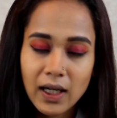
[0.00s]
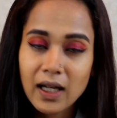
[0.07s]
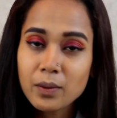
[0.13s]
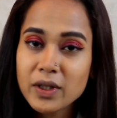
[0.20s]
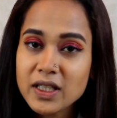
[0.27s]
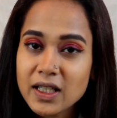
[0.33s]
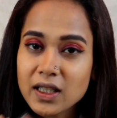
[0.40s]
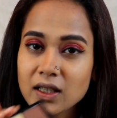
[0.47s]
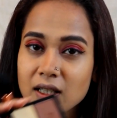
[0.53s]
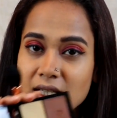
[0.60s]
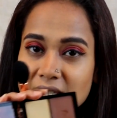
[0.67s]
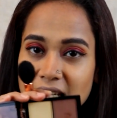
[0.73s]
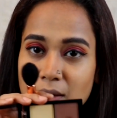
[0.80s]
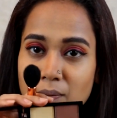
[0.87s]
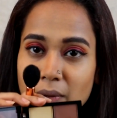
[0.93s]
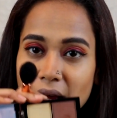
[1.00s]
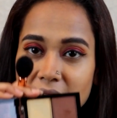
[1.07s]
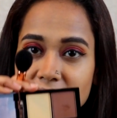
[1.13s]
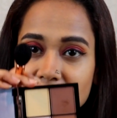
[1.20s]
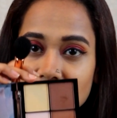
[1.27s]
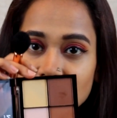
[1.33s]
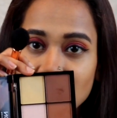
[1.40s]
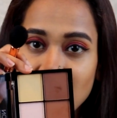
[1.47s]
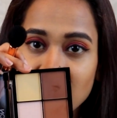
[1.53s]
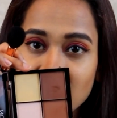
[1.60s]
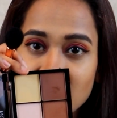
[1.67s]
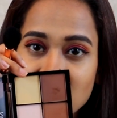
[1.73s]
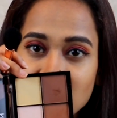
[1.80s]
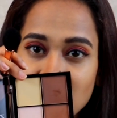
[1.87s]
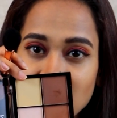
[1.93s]
I'll be taking the same palette again
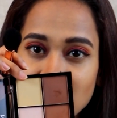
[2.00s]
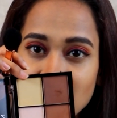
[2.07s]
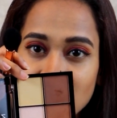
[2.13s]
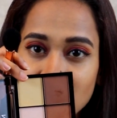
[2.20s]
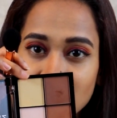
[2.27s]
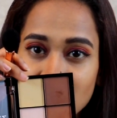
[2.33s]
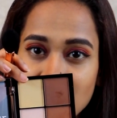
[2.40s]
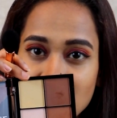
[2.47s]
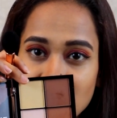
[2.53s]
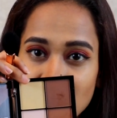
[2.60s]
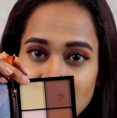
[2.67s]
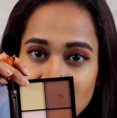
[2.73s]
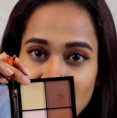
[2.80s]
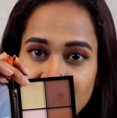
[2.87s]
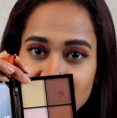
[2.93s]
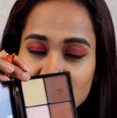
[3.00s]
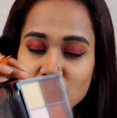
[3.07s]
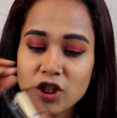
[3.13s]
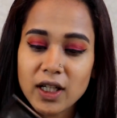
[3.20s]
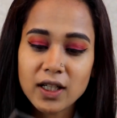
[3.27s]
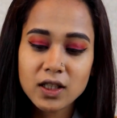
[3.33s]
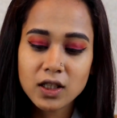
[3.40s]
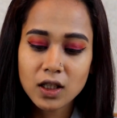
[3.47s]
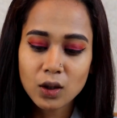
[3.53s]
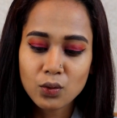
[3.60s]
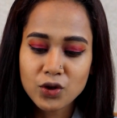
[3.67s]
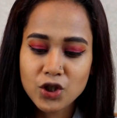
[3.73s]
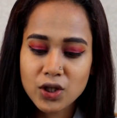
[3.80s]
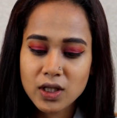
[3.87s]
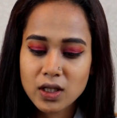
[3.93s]
and taking this light shade here,
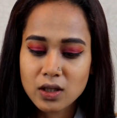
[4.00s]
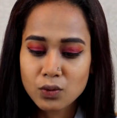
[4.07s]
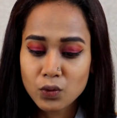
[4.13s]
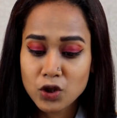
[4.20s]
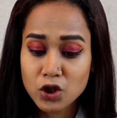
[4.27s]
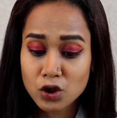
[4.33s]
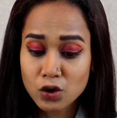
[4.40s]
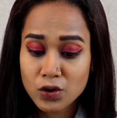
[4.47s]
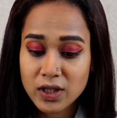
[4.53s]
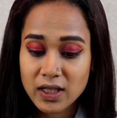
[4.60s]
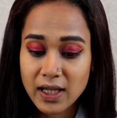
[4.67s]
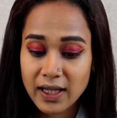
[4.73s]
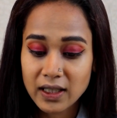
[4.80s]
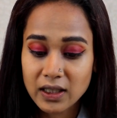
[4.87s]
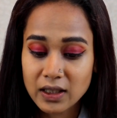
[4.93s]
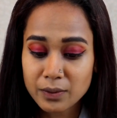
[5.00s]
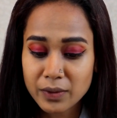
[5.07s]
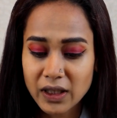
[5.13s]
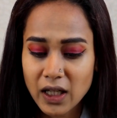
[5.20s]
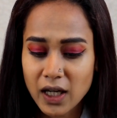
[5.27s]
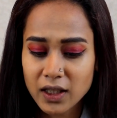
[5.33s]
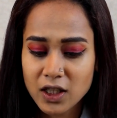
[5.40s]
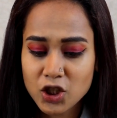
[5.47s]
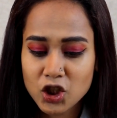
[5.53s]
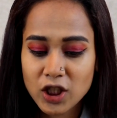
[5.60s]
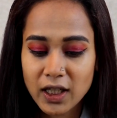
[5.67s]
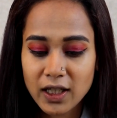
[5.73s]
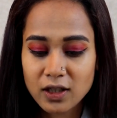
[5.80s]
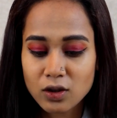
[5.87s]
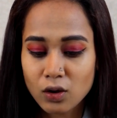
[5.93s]
which looks like a banana
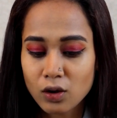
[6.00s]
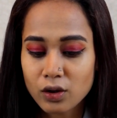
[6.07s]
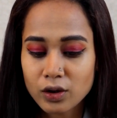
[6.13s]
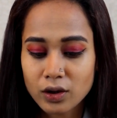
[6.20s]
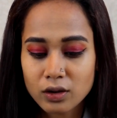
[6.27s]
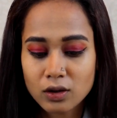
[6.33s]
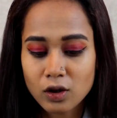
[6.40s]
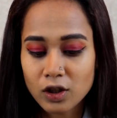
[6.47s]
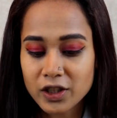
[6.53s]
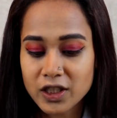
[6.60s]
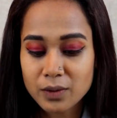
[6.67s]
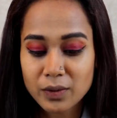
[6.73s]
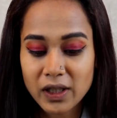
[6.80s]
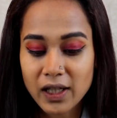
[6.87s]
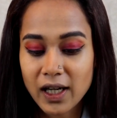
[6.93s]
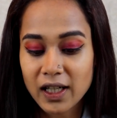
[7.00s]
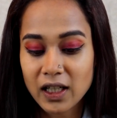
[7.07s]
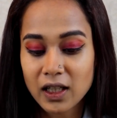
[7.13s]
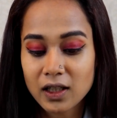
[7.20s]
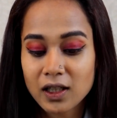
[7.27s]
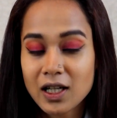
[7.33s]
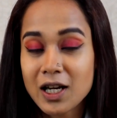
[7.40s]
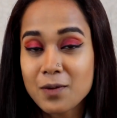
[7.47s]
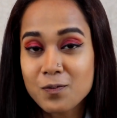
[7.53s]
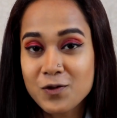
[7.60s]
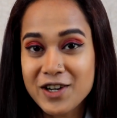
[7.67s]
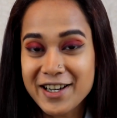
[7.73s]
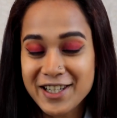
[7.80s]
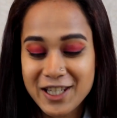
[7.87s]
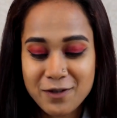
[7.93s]
shade, or call it a banana
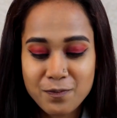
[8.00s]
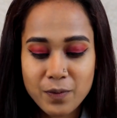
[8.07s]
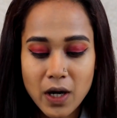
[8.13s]
pressed